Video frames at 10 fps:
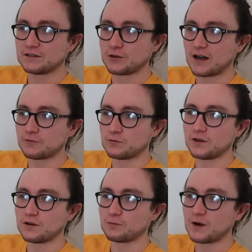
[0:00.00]
you have all
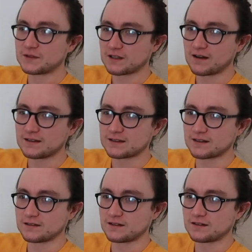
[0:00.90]
the
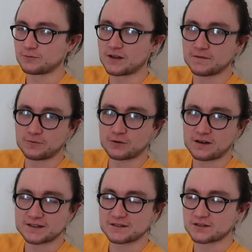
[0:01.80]
websites and the weather forecasts